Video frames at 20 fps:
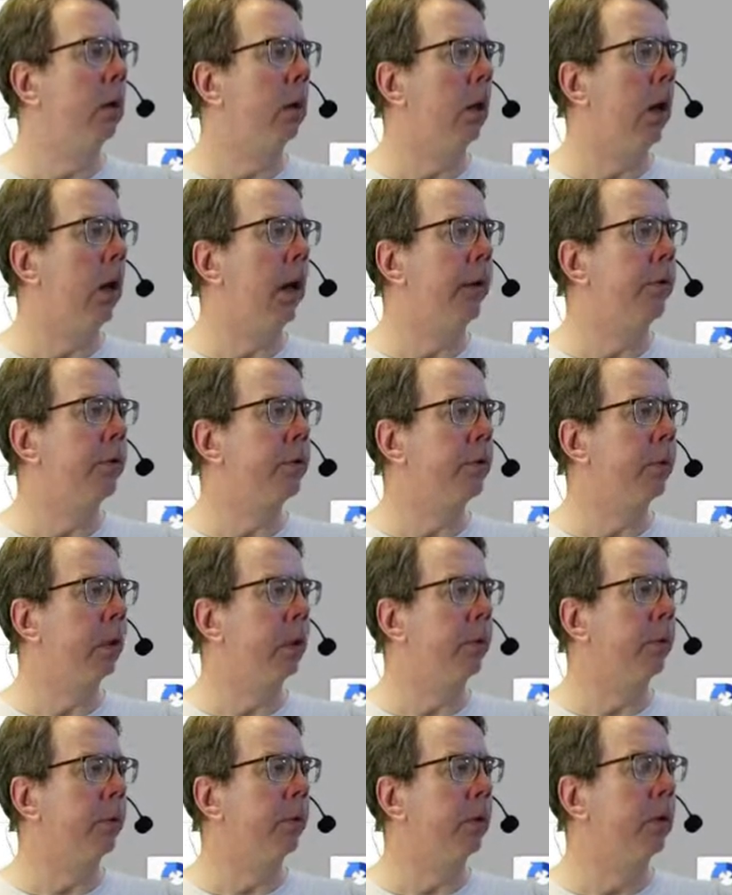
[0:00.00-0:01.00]
live
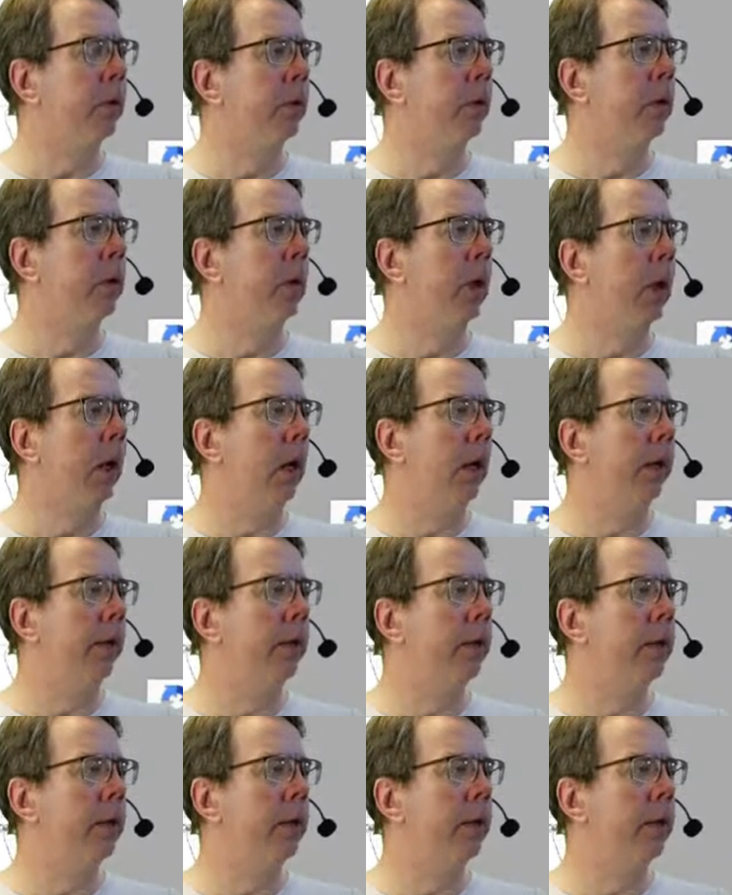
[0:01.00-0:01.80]
streams, uh,